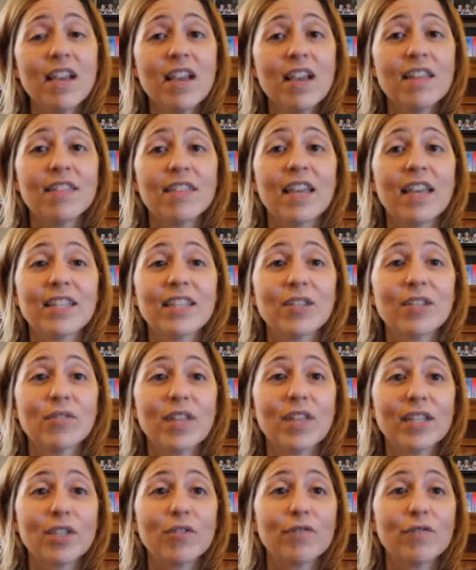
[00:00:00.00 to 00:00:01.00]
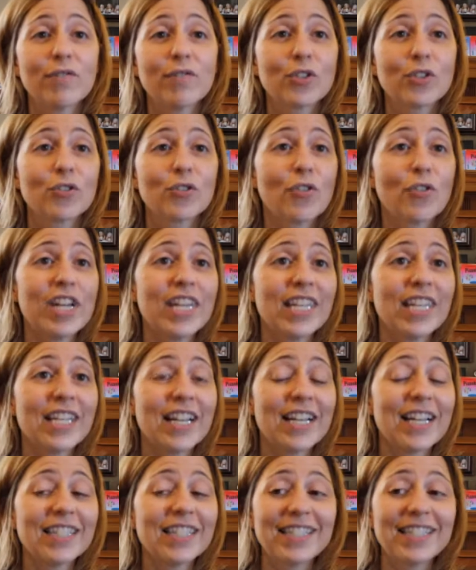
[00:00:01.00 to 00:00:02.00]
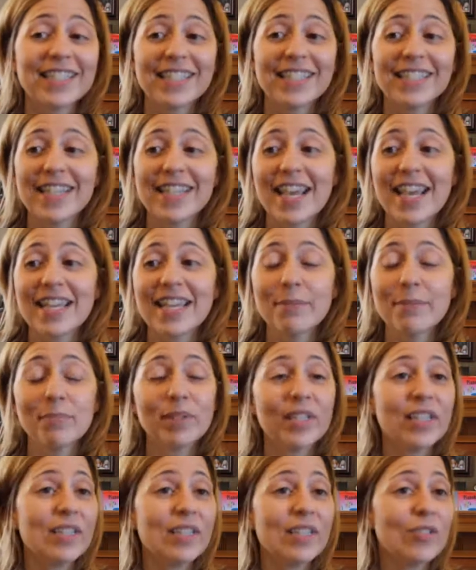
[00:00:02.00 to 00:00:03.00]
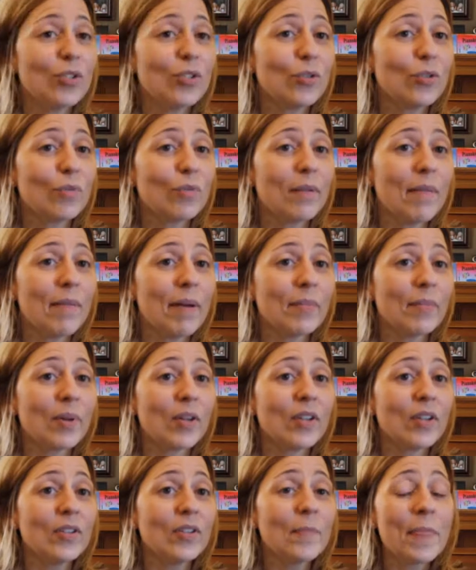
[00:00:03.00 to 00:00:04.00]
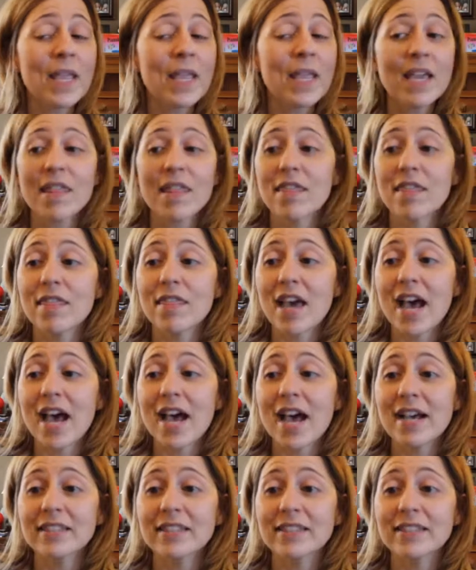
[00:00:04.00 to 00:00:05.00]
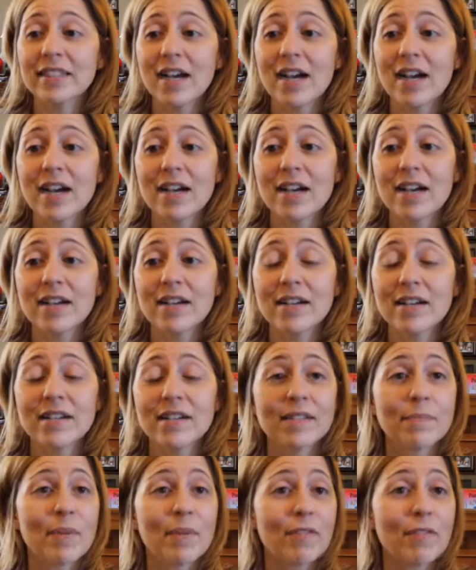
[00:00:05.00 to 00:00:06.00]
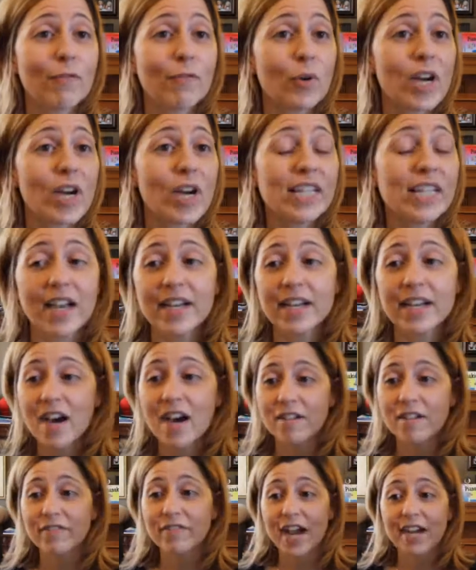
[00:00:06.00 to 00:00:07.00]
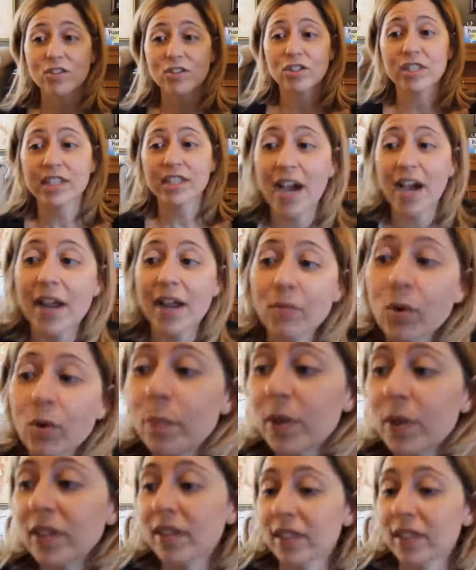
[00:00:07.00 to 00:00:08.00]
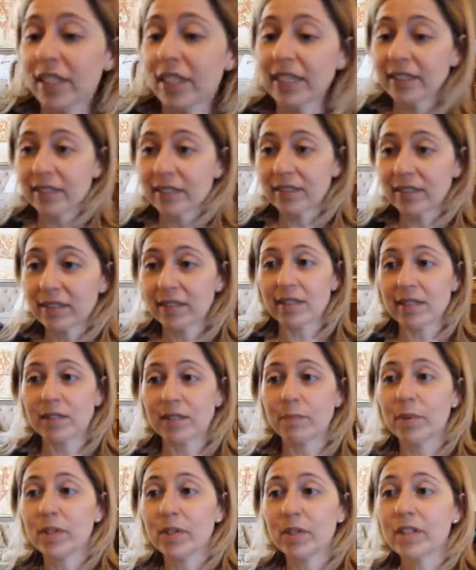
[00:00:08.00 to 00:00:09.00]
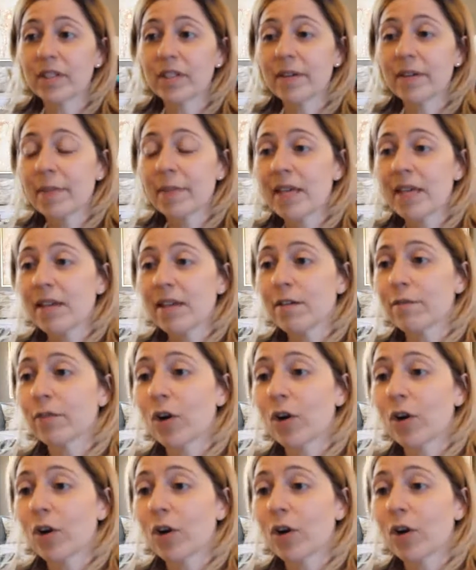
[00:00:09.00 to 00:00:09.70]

Thank you for joining us today. Please do remember that before I sign off, actually, I will put the links to this book for